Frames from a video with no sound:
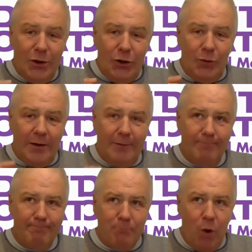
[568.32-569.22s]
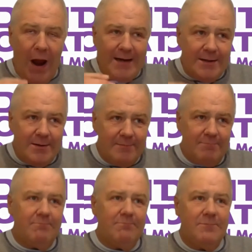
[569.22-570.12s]
can brand it
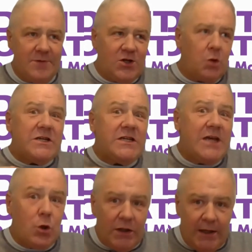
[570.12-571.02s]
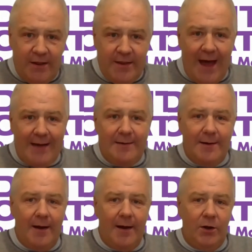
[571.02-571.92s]
so secretly that
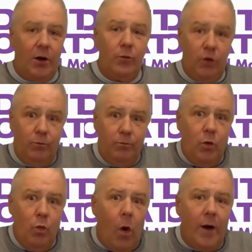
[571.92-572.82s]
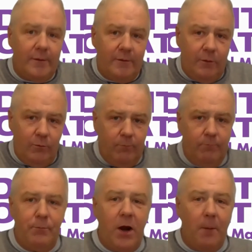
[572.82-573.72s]
you want to
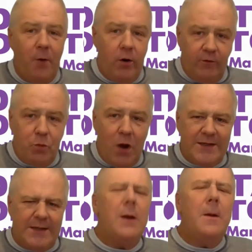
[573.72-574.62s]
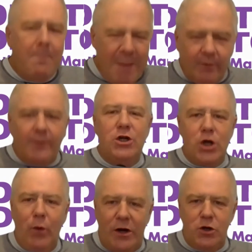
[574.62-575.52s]
become part of this process, make the lead
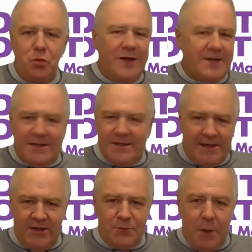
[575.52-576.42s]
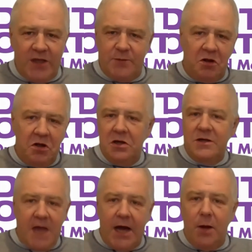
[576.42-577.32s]
generation process as easy as possible.
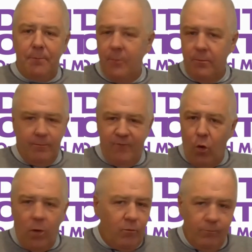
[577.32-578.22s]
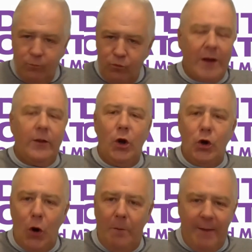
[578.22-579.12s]
Sign up form directly on
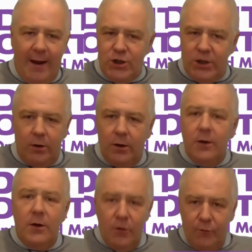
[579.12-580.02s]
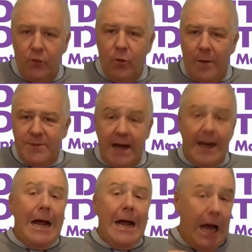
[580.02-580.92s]
your homepage here for the website.
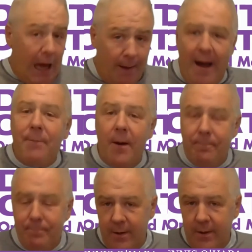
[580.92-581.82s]
A pop-up